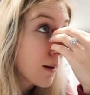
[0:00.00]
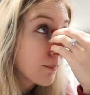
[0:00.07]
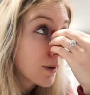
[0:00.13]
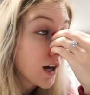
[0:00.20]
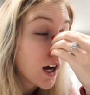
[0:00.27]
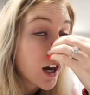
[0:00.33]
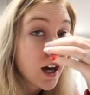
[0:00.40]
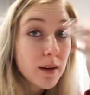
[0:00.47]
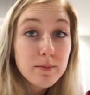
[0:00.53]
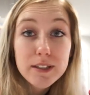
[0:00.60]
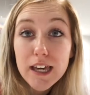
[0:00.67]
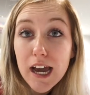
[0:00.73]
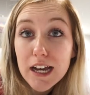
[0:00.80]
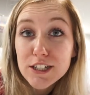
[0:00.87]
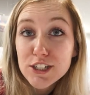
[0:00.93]
But
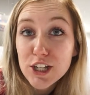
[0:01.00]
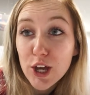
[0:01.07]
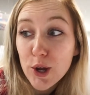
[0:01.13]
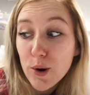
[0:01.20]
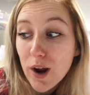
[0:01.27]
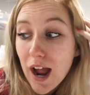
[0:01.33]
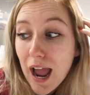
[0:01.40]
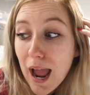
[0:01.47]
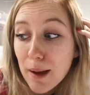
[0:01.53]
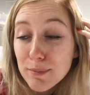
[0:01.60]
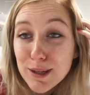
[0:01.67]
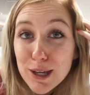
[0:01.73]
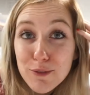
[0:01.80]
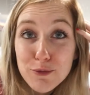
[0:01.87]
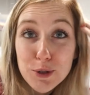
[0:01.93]
yeah, so
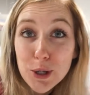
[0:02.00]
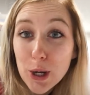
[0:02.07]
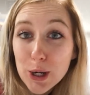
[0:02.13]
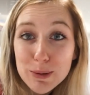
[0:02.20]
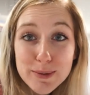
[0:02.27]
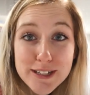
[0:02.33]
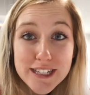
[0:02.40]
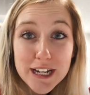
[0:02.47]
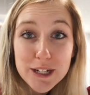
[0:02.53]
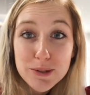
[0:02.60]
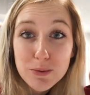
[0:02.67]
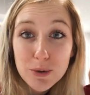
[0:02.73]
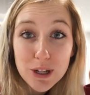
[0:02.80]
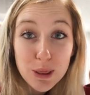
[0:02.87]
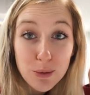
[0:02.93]
happy Vlogmas day
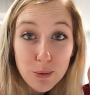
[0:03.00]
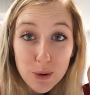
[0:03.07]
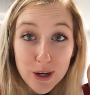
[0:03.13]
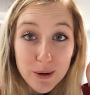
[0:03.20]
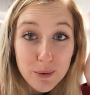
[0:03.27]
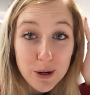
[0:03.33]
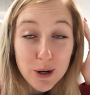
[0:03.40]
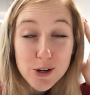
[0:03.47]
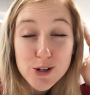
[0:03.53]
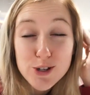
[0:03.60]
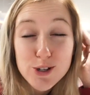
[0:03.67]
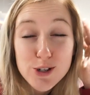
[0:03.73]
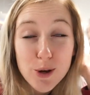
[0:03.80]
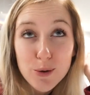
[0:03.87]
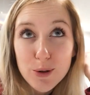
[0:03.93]
23. We are
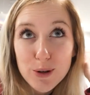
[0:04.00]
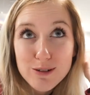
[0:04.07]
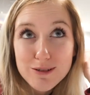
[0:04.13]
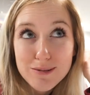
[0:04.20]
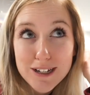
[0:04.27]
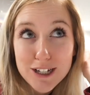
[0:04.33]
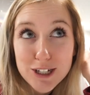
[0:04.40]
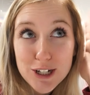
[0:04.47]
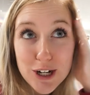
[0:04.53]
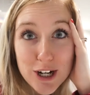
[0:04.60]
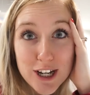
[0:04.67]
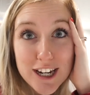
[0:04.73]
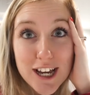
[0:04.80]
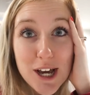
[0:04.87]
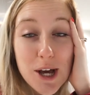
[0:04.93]
so close to being
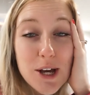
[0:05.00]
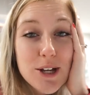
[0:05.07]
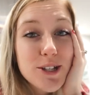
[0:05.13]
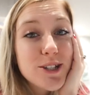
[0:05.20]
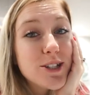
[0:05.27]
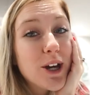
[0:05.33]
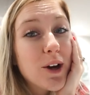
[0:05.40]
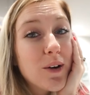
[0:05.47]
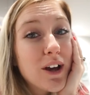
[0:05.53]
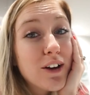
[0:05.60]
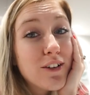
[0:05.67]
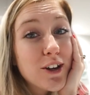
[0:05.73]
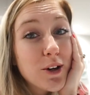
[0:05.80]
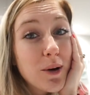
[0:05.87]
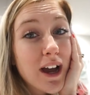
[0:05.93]
done. So
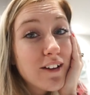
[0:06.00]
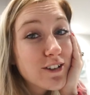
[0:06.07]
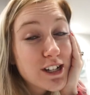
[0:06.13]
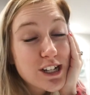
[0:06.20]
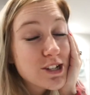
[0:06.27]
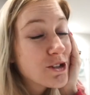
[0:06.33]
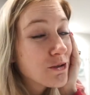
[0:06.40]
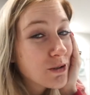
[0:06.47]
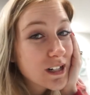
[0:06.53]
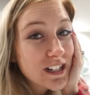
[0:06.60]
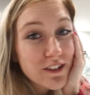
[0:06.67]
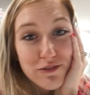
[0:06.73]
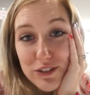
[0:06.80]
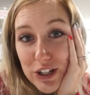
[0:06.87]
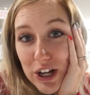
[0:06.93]
if you have enjoyed
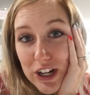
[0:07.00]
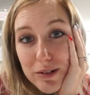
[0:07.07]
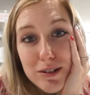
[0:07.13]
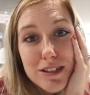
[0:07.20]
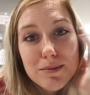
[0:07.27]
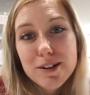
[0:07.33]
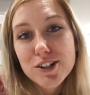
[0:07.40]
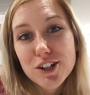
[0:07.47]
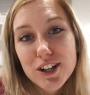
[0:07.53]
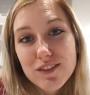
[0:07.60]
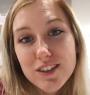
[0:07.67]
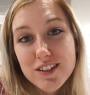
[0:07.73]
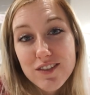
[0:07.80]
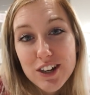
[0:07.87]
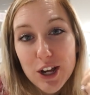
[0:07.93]
Vlogmas, make sure you give
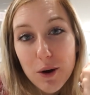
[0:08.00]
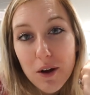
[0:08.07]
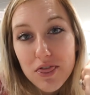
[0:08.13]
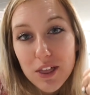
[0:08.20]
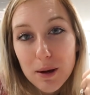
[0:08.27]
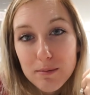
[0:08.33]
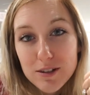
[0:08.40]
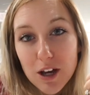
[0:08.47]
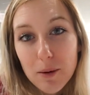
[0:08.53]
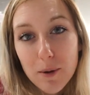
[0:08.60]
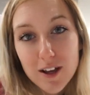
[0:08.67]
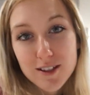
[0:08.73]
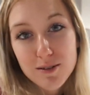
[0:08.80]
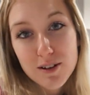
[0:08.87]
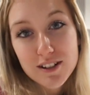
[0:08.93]
this video a thumbs up
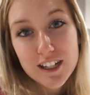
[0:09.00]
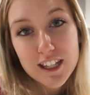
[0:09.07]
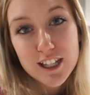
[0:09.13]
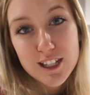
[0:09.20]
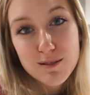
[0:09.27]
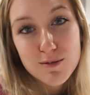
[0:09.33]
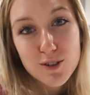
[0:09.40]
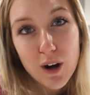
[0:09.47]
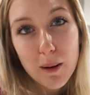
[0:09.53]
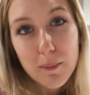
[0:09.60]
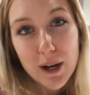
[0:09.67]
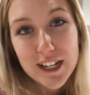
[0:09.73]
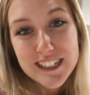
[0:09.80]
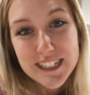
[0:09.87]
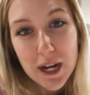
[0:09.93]
as well as hit the subscribe
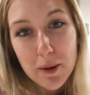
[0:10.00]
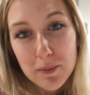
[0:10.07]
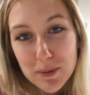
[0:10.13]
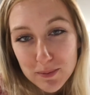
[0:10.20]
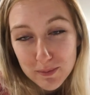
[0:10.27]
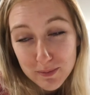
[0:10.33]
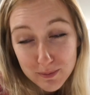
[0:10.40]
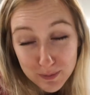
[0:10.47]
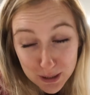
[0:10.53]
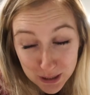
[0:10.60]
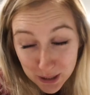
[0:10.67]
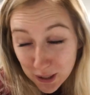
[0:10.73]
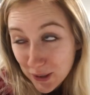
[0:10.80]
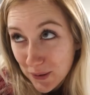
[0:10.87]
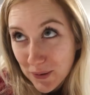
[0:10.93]
button down
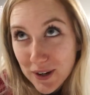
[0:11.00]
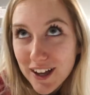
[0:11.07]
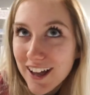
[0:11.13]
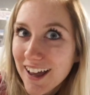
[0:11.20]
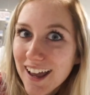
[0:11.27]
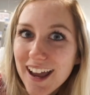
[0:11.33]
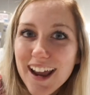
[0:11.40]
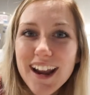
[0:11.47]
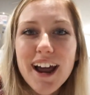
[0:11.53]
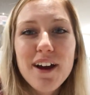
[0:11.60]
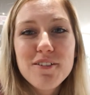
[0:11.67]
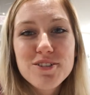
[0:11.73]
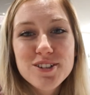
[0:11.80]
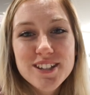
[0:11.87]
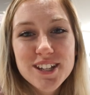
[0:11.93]
below, and
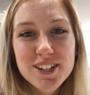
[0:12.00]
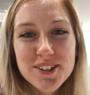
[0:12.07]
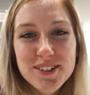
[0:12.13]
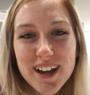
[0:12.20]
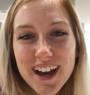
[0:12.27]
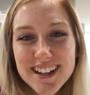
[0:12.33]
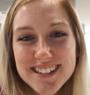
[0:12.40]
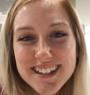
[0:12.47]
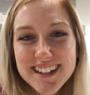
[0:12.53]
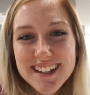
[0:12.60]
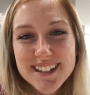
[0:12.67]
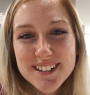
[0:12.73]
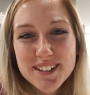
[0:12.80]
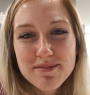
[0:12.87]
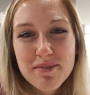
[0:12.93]
I will see you guys
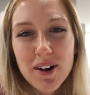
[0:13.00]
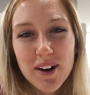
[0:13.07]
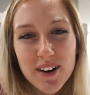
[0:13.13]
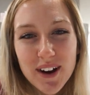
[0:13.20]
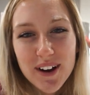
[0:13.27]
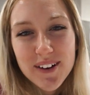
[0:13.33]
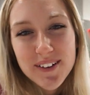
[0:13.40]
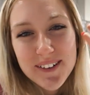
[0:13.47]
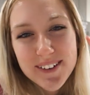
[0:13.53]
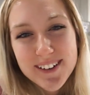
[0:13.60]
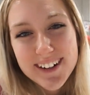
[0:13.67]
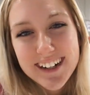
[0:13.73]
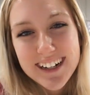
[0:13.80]
again tomorrow.